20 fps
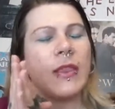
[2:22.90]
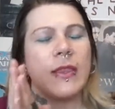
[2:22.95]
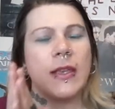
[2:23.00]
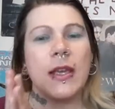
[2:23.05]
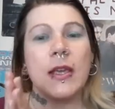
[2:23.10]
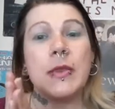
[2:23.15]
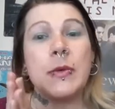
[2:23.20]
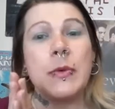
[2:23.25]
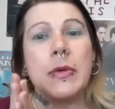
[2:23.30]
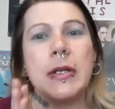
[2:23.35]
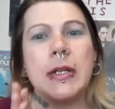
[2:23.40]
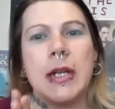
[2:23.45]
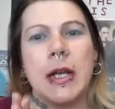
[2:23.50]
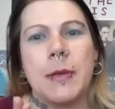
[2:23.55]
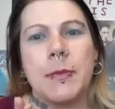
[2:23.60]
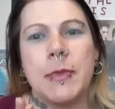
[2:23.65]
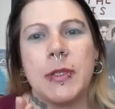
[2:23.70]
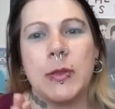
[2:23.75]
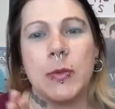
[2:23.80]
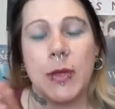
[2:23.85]
The other one
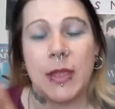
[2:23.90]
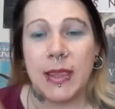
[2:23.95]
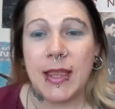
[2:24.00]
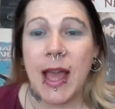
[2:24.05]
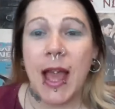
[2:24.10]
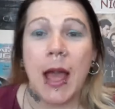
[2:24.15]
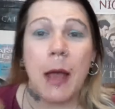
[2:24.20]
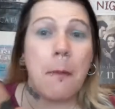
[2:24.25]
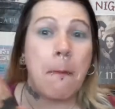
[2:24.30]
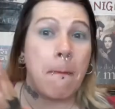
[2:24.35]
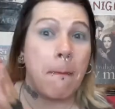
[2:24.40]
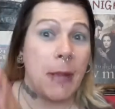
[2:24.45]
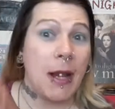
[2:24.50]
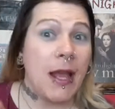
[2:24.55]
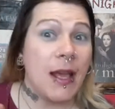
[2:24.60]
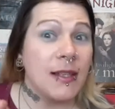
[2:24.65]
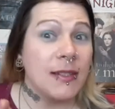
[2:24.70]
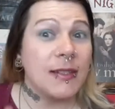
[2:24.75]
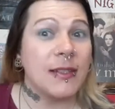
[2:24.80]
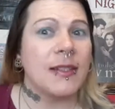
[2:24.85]
comes with that
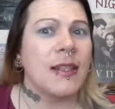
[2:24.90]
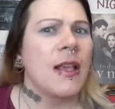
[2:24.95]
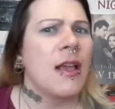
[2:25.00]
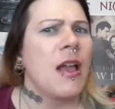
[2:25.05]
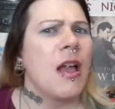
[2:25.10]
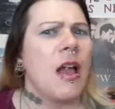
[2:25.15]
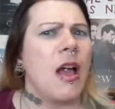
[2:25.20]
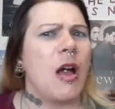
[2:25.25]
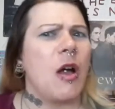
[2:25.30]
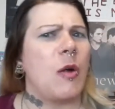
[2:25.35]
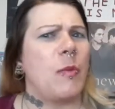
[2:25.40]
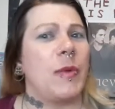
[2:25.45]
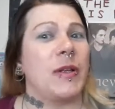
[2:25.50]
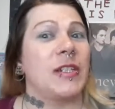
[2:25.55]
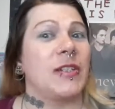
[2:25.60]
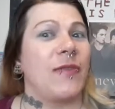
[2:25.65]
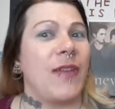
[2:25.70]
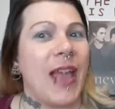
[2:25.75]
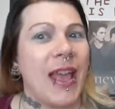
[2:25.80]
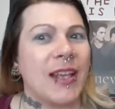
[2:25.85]
plus a whole
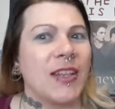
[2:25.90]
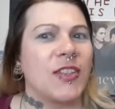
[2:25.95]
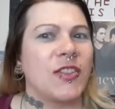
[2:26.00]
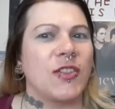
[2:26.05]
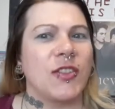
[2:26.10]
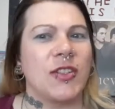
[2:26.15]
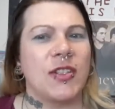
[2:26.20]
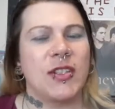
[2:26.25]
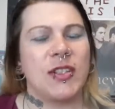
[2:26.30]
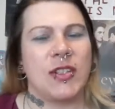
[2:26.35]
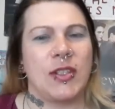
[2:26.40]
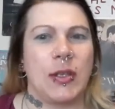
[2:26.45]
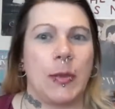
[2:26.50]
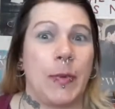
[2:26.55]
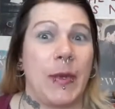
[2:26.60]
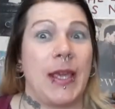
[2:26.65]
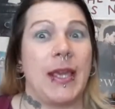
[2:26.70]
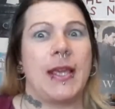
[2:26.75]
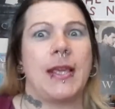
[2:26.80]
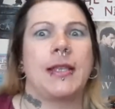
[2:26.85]
bunch of extras, your
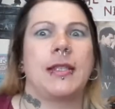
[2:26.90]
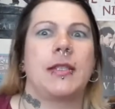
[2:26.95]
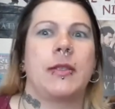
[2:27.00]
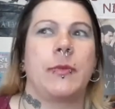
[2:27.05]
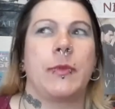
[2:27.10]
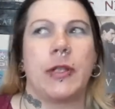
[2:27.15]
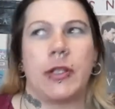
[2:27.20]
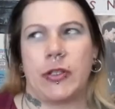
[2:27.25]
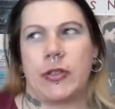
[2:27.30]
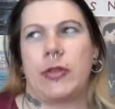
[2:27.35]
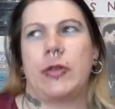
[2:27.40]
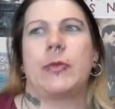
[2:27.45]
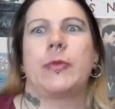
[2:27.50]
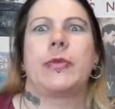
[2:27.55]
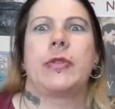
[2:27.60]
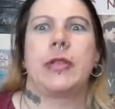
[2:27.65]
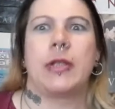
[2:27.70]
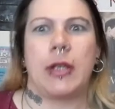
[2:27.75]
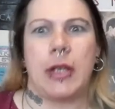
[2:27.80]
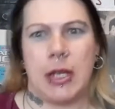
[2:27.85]
peas, your
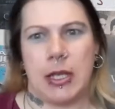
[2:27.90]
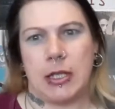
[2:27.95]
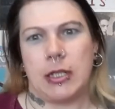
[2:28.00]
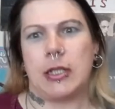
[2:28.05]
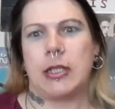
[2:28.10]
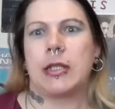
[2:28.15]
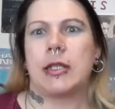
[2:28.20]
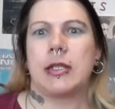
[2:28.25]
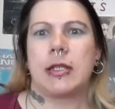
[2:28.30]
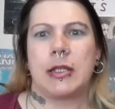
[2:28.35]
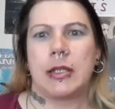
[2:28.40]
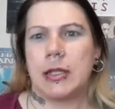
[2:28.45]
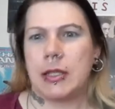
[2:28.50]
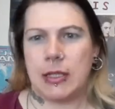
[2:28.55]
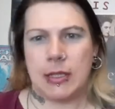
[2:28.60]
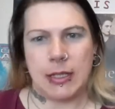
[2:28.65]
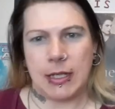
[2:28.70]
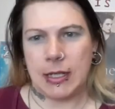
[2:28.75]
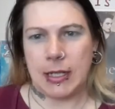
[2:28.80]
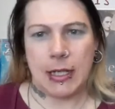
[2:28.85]
mushrooms, your
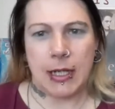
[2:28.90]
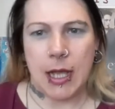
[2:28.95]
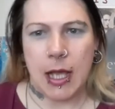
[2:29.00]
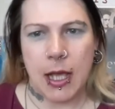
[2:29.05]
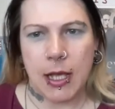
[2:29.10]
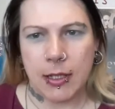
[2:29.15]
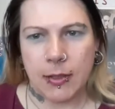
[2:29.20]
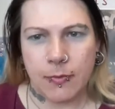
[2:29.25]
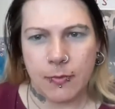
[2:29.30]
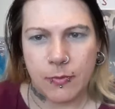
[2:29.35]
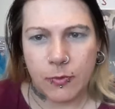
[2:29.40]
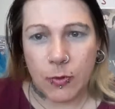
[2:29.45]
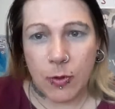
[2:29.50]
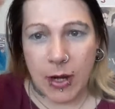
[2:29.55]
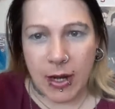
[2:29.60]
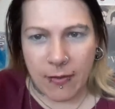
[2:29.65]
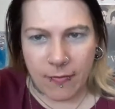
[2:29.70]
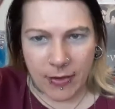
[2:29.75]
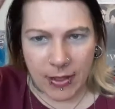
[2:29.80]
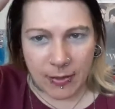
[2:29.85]
onions,
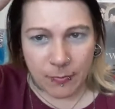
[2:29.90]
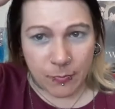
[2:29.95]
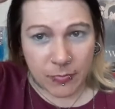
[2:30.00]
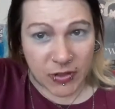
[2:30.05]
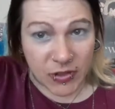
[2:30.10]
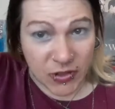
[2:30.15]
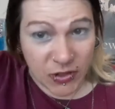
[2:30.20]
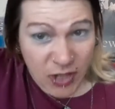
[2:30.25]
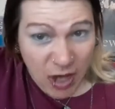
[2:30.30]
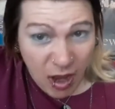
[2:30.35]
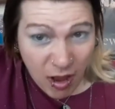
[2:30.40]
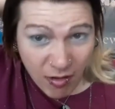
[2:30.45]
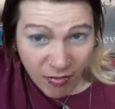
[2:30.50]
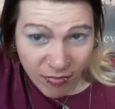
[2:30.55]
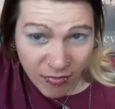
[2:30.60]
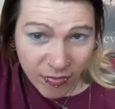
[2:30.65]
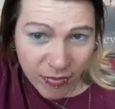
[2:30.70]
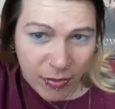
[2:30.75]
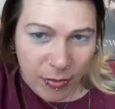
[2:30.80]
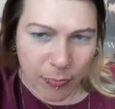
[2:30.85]
gravy
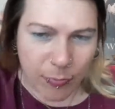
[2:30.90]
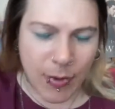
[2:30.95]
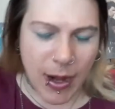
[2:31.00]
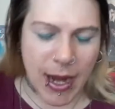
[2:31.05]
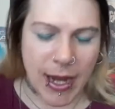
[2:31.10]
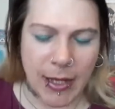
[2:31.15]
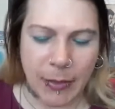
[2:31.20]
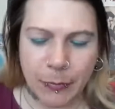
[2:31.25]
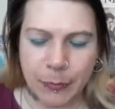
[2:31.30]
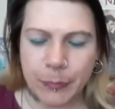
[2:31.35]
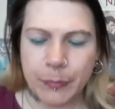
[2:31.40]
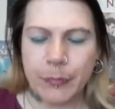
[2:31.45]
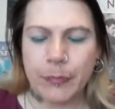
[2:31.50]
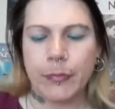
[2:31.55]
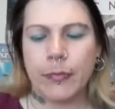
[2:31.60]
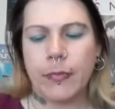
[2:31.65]
stuff, right?